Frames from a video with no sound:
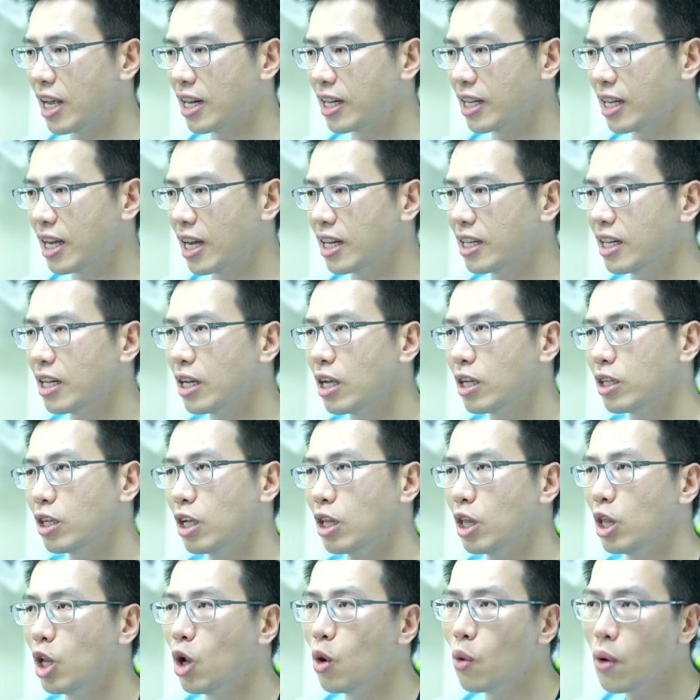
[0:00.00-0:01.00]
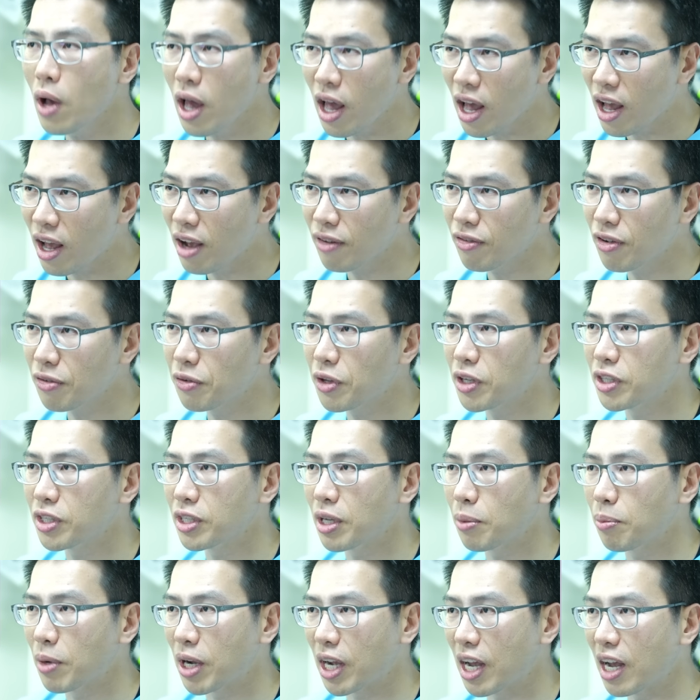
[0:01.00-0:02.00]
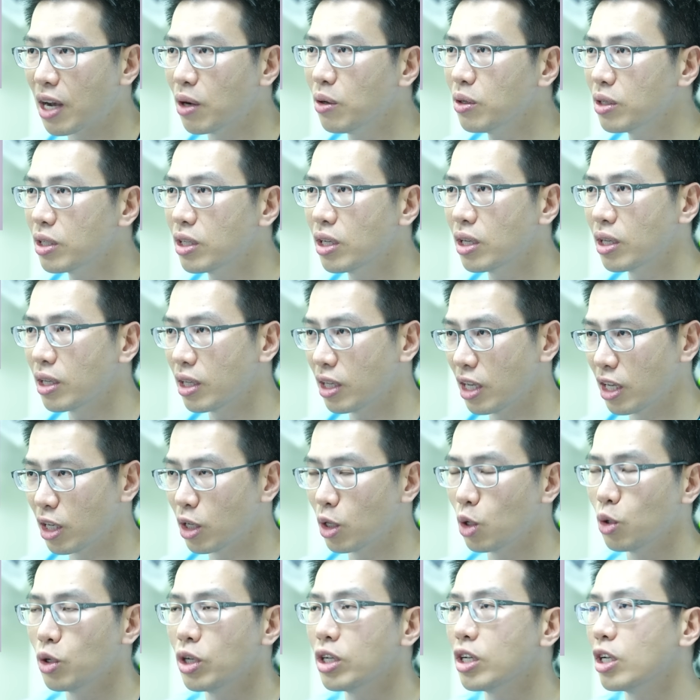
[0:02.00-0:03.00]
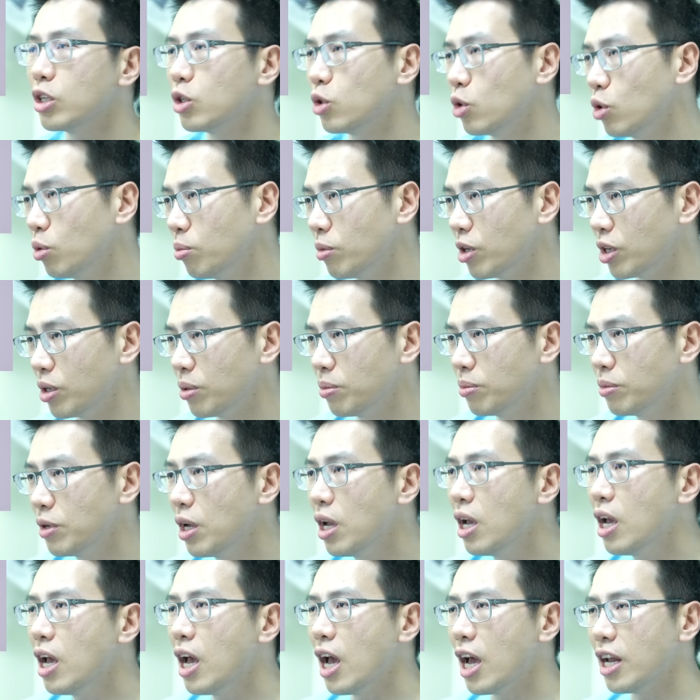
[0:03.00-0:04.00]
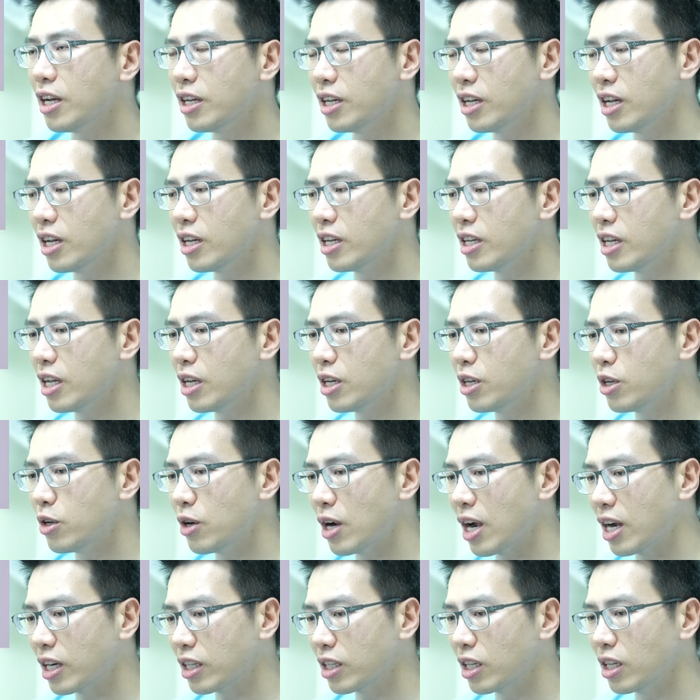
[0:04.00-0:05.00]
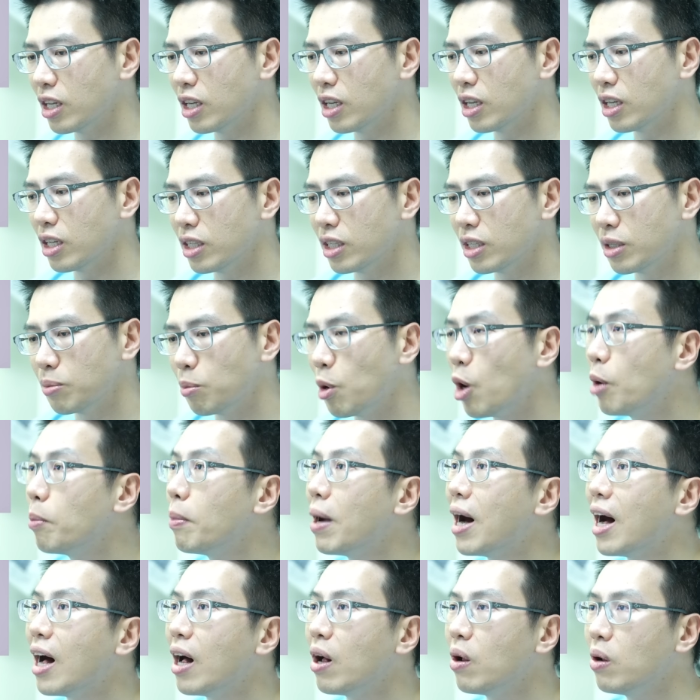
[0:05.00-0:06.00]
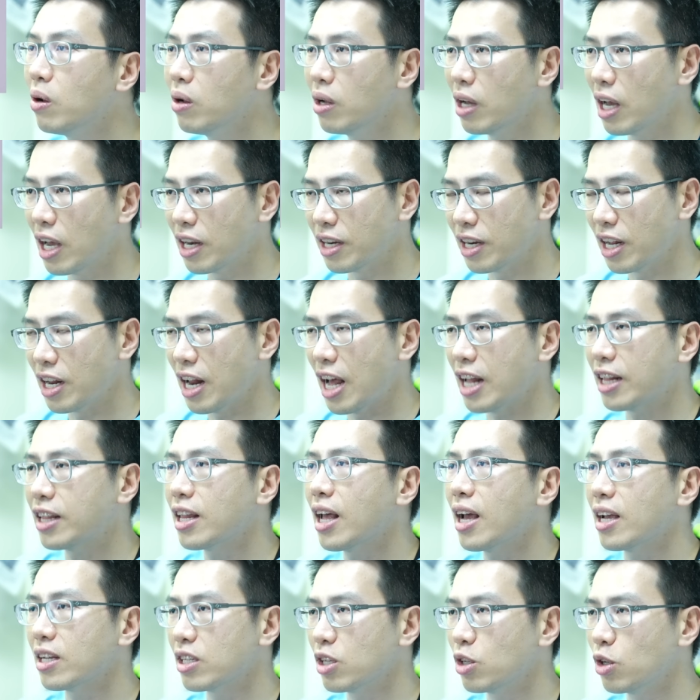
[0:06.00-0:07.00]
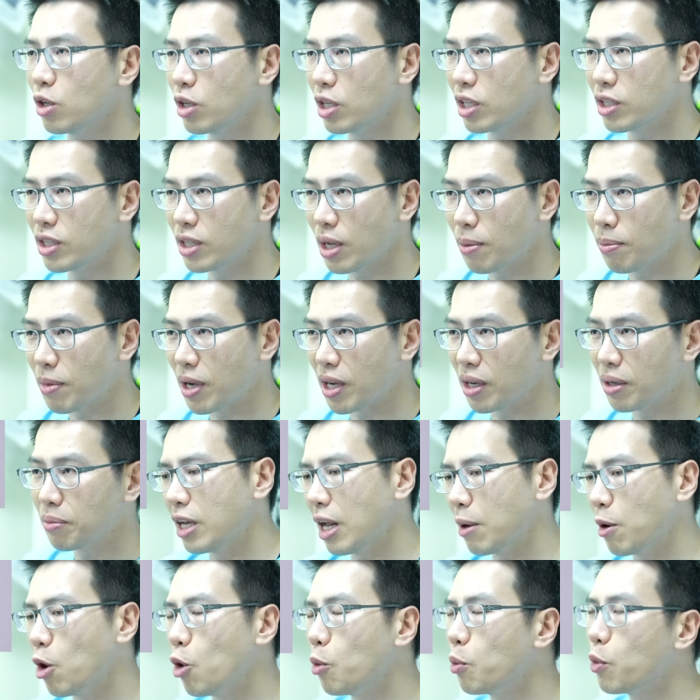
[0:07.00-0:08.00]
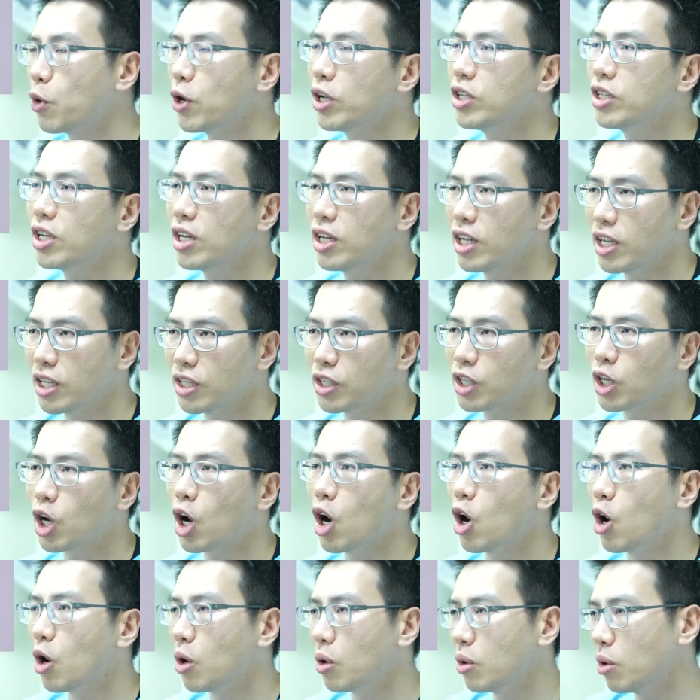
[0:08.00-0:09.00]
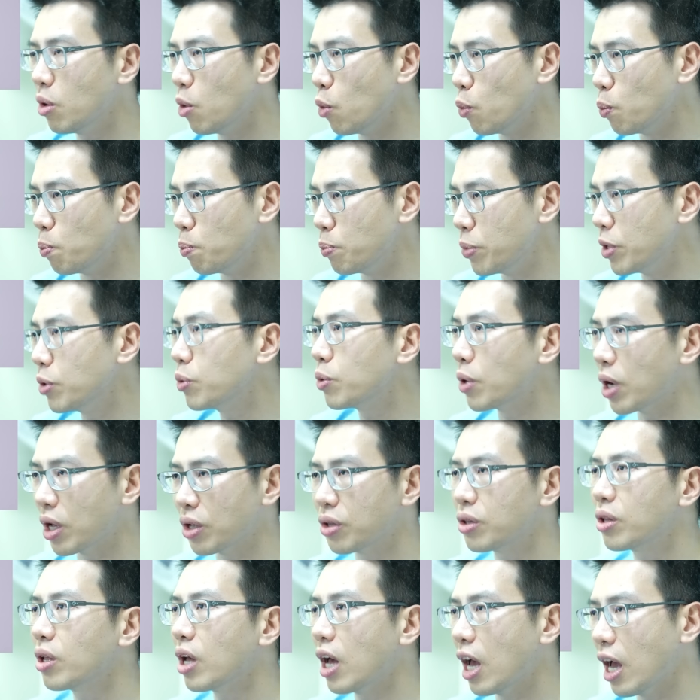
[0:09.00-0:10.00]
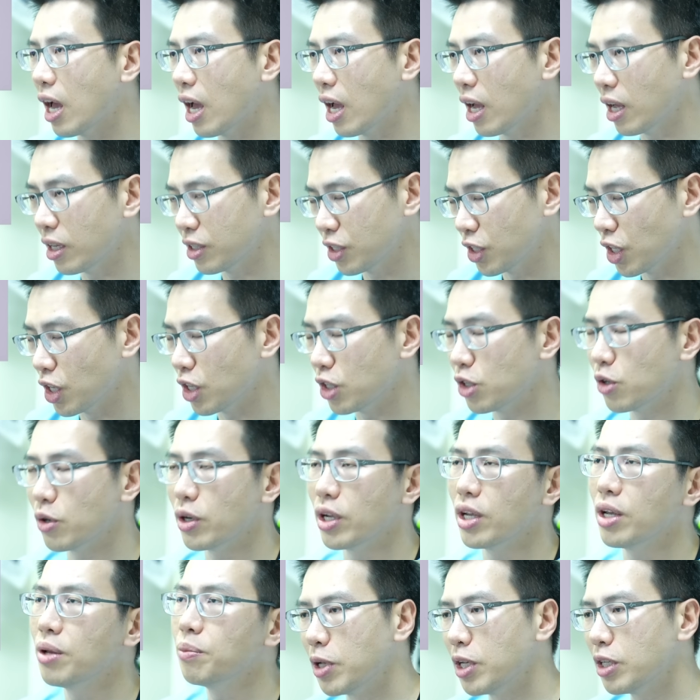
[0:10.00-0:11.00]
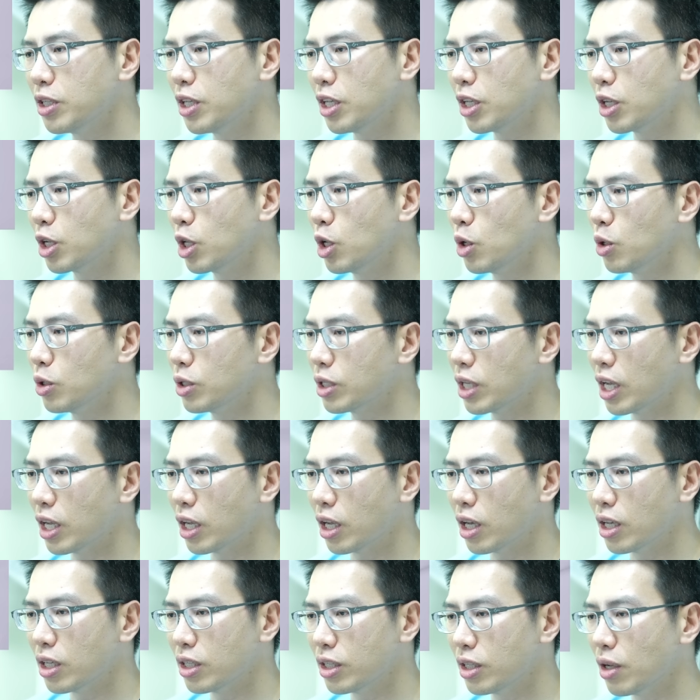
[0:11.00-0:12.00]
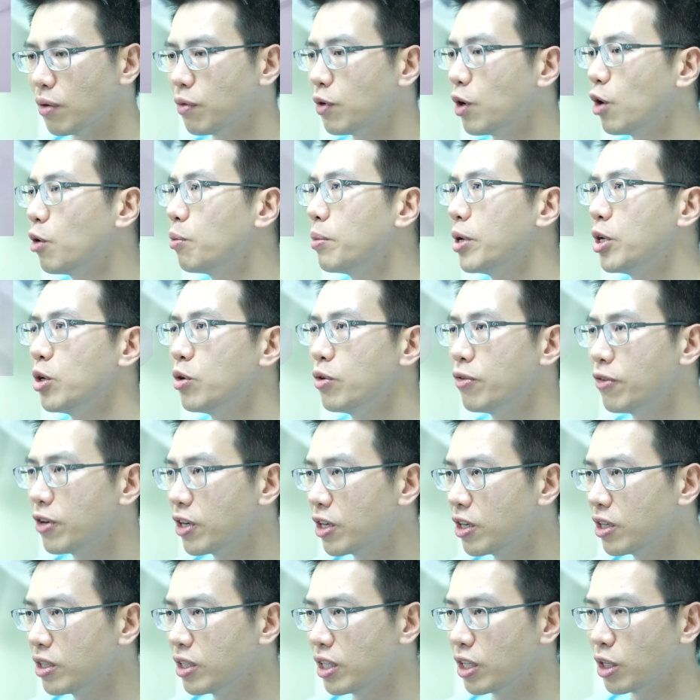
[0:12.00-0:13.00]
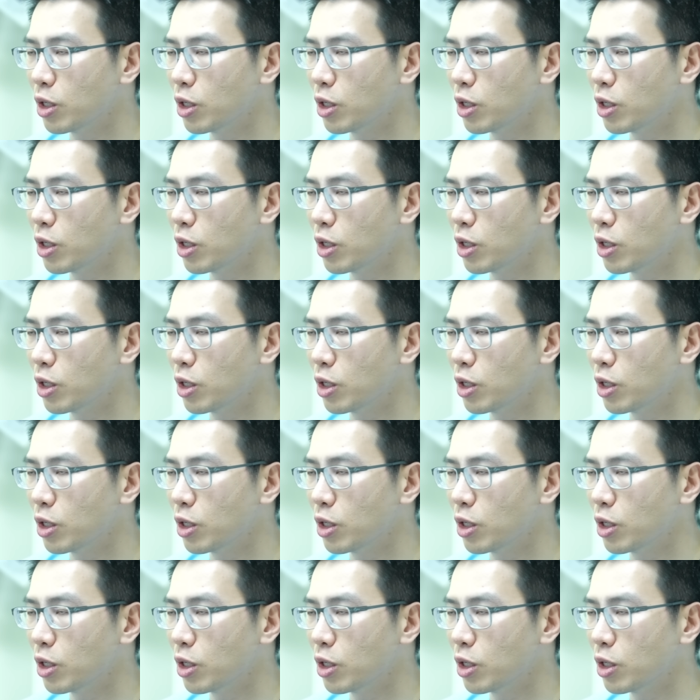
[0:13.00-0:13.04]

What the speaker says: can cut the lower half of the stomach out, including the tumor, and then they drag the small bowel and then attach to the stomach. That operation is called Bumrungrad surgery. This includes several maneuvers,